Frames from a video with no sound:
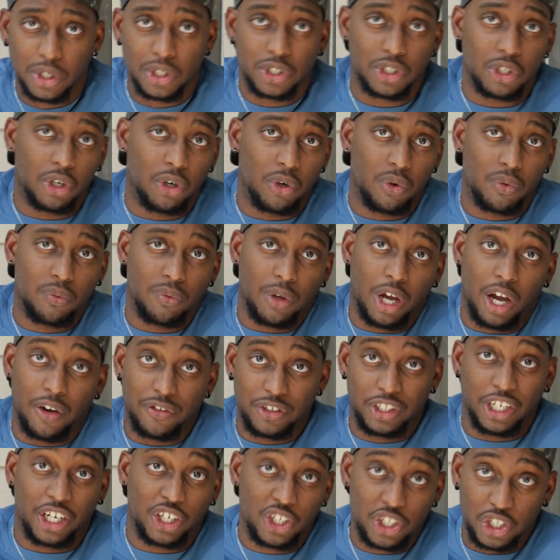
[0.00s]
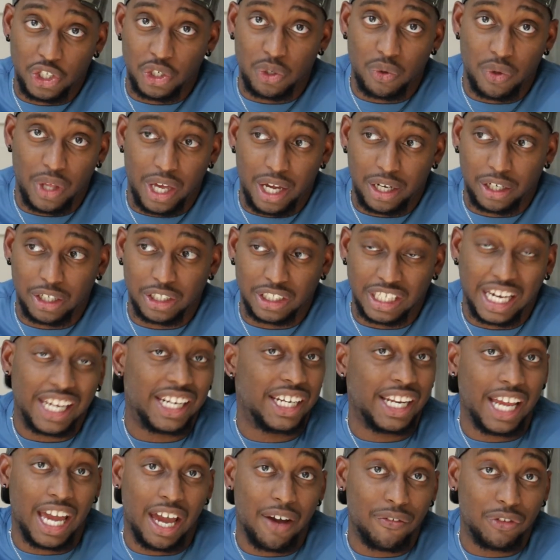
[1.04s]
So obviously I couldn't do that because I
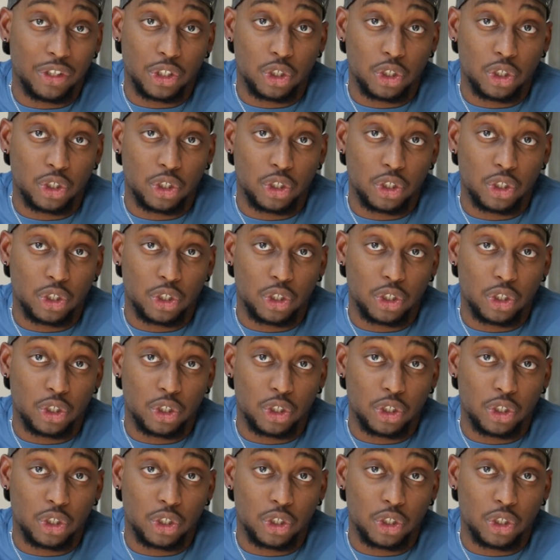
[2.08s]
didn't have